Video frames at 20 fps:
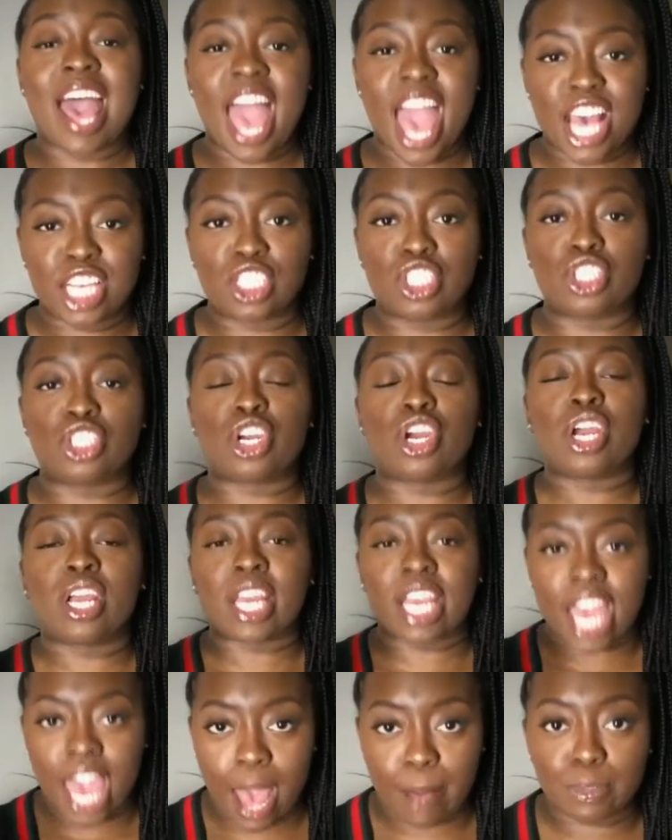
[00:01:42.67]
Esther
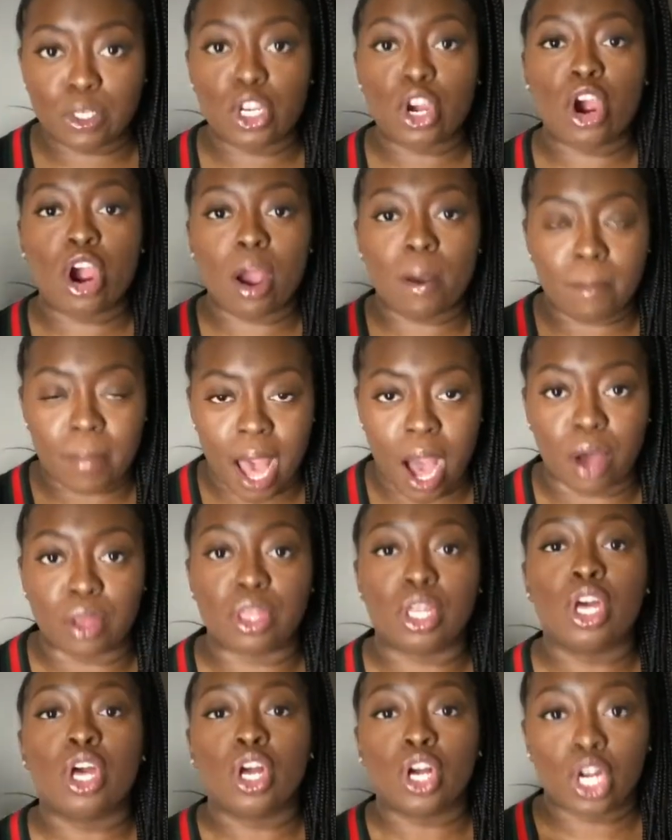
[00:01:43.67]
kept her
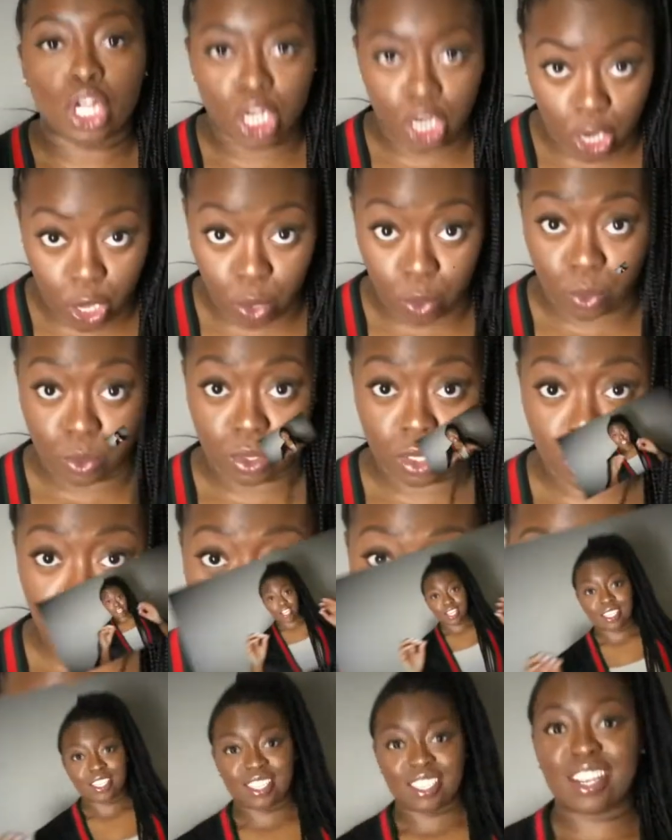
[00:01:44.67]
mouth closed.
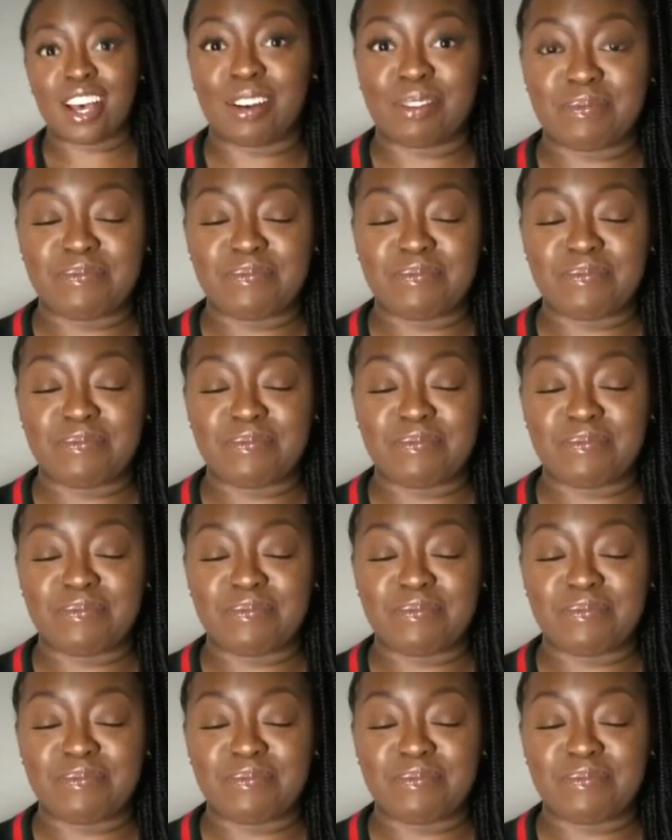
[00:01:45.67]
So,